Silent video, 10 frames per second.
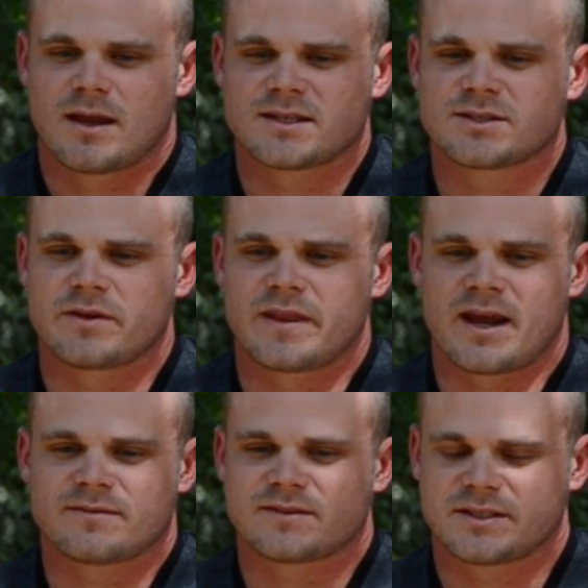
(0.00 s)
it's good that
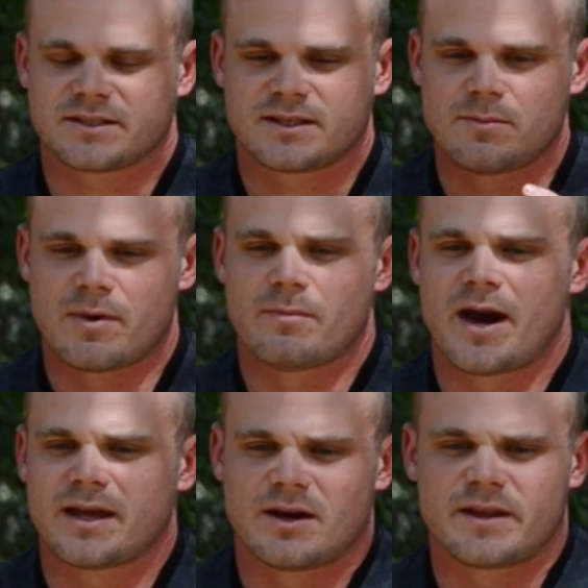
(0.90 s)
I have to just keep my
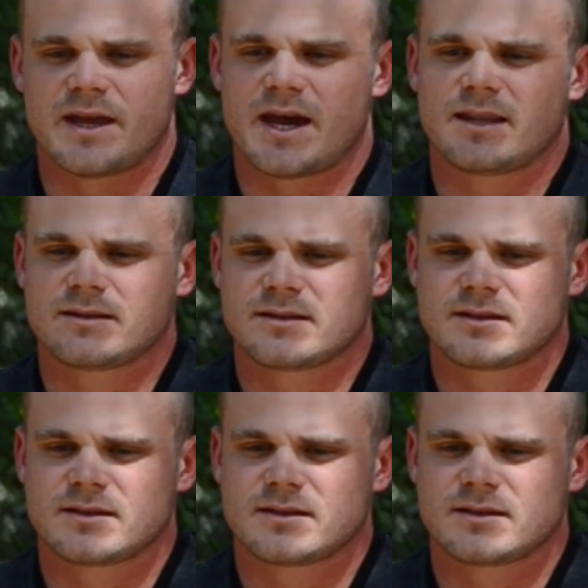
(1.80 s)
mind on that